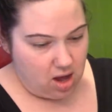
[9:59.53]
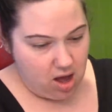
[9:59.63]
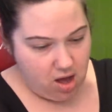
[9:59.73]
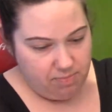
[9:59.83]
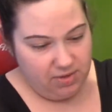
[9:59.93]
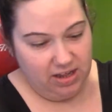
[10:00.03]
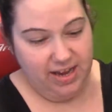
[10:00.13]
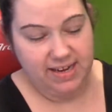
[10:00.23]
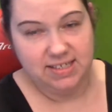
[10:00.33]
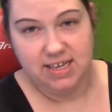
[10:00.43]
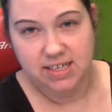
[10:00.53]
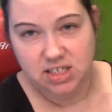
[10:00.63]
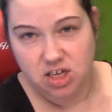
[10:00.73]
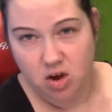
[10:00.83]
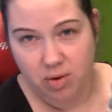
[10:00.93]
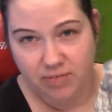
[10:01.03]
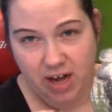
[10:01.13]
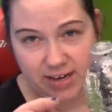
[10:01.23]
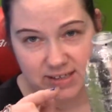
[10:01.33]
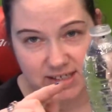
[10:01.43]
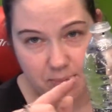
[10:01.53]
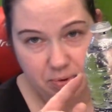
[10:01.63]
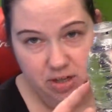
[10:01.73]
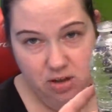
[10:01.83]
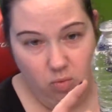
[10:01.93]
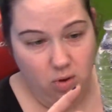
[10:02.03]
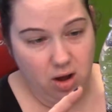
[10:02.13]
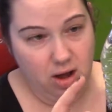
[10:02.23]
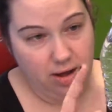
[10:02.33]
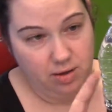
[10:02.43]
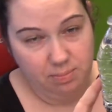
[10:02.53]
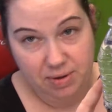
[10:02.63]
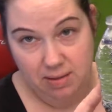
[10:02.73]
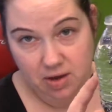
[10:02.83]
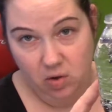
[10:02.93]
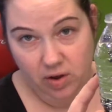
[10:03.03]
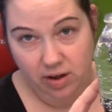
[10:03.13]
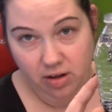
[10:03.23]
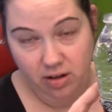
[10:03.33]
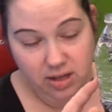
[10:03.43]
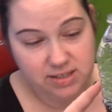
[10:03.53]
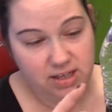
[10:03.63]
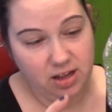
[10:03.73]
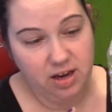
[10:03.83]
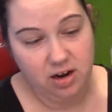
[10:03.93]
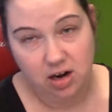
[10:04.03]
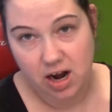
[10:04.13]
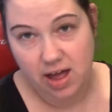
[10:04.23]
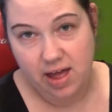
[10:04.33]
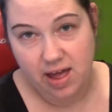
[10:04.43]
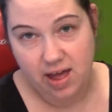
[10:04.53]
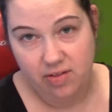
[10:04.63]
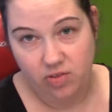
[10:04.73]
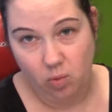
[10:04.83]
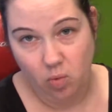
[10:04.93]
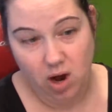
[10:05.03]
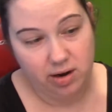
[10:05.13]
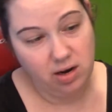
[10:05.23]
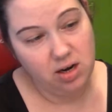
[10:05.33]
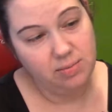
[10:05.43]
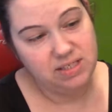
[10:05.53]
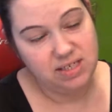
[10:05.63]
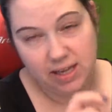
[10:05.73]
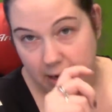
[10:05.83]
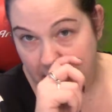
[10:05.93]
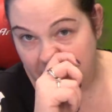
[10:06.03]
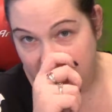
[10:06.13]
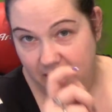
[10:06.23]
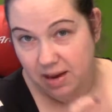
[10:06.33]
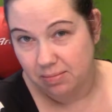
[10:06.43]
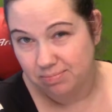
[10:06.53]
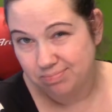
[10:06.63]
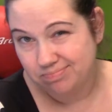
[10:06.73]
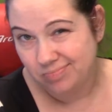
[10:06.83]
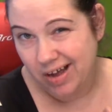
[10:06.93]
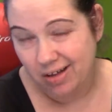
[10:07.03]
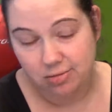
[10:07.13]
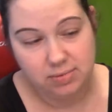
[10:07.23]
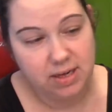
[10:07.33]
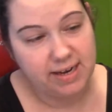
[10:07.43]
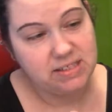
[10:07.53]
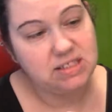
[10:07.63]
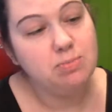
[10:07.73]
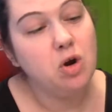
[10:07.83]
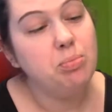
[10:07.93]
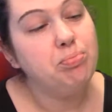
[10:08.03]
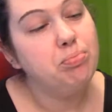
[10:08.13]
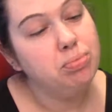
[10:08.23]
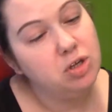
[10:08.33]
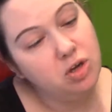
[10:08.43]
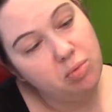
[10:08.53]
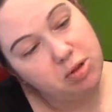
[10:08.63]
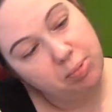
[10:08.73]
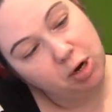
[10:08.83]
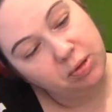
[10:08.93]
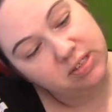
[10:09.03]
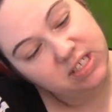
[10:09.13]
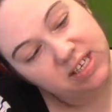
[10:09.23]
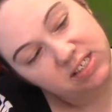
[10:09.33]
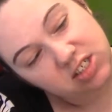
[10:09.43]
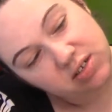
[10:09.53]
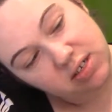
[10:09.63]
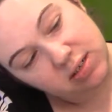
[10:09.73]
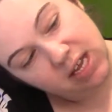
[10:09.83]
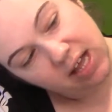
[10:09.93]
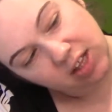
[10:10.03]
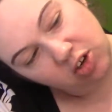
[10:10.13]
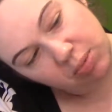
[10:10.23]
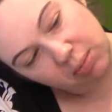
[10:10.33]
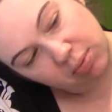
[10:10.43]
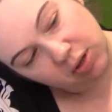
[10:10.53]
Now, like I said, so we've got it separate. The baby oil is clear, and the water, we did like a light, well, I guess it's more blue with a purple tint to it. Yeah, a little bit of